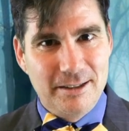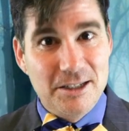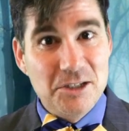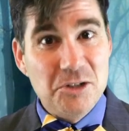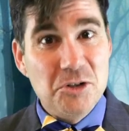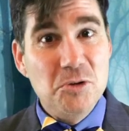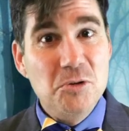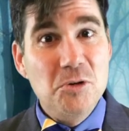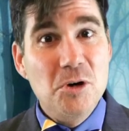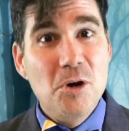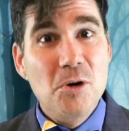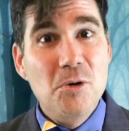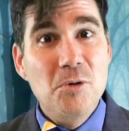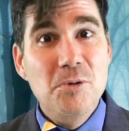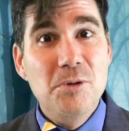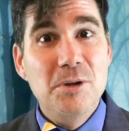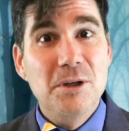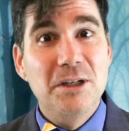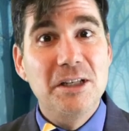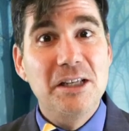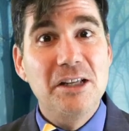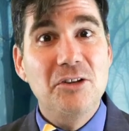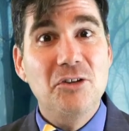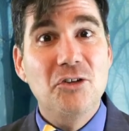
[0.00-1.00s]
Did you know
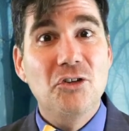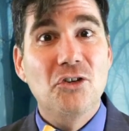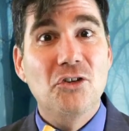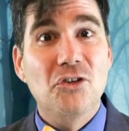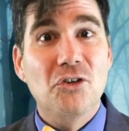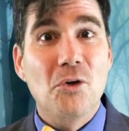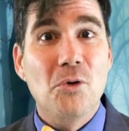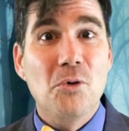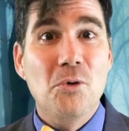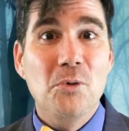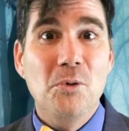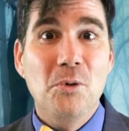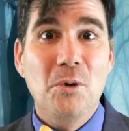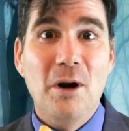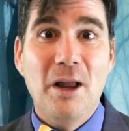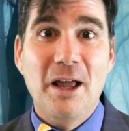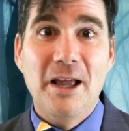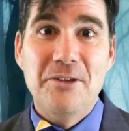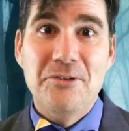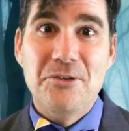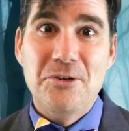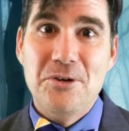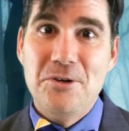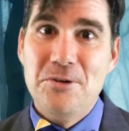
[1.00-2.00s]
that each soul
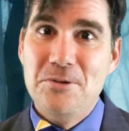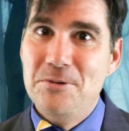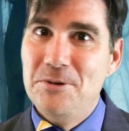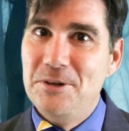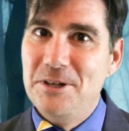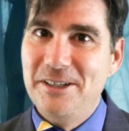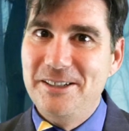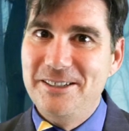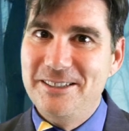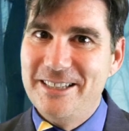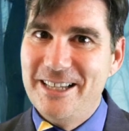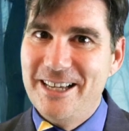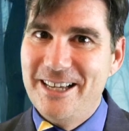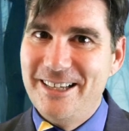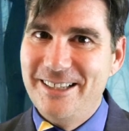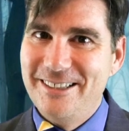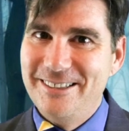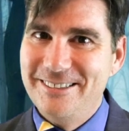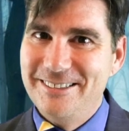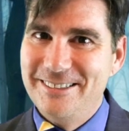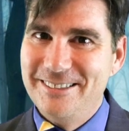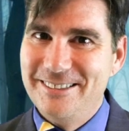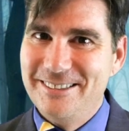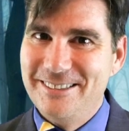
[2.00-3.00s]
has a unique
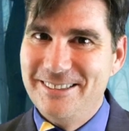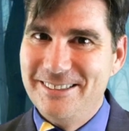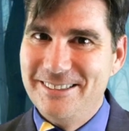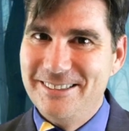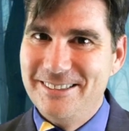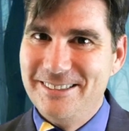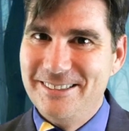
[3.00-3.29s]
taste?